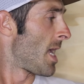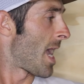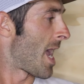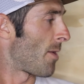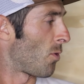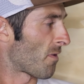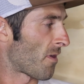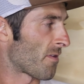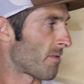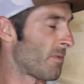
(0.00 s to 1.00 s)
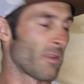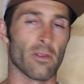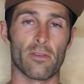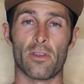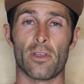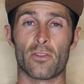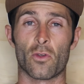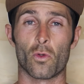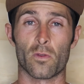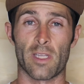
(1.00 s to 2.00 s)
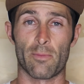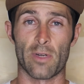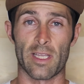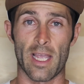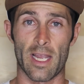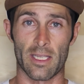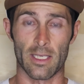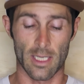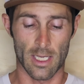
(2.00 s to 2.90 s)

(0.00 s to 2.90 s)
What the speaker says: and also some of the tools that are pretty handy.